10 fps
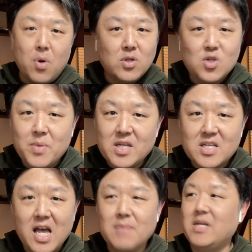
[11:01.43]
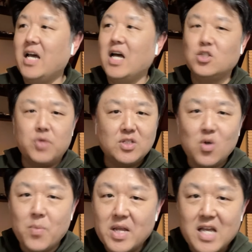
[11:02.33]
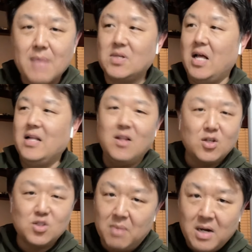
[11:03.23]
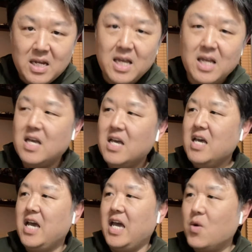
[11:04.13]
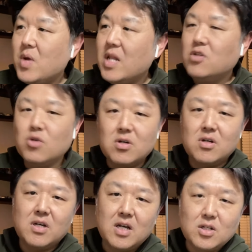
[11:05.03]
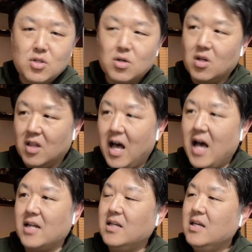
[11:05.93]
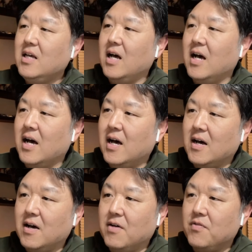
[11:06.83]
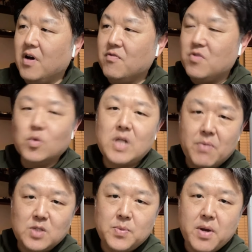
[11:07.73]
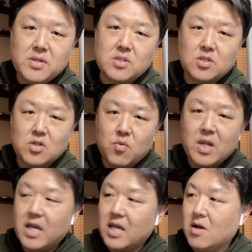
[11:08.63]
so many times. I got tricked so many times. I lost money, and it really took a lot of those type of experiences to really